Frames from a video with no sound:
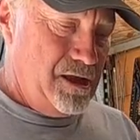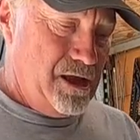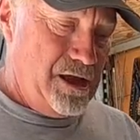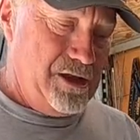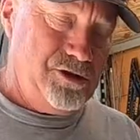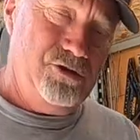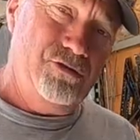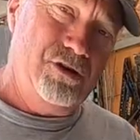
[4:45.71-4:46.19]

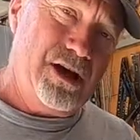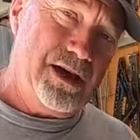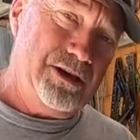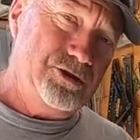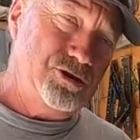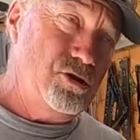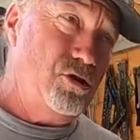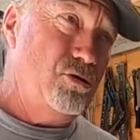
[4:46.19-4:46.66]
And you
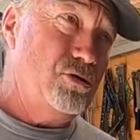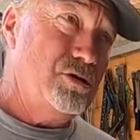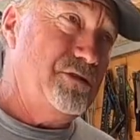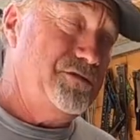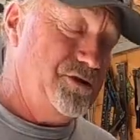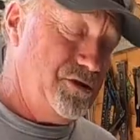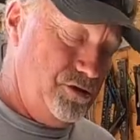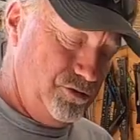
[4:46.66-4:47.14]
guys know it
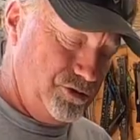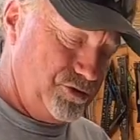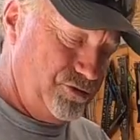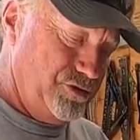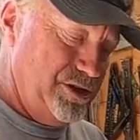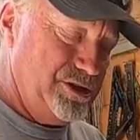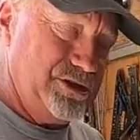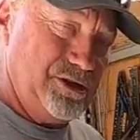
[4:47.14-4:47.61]
if you use
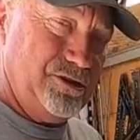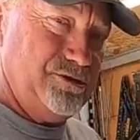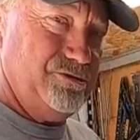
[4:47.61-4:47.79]
grease guns.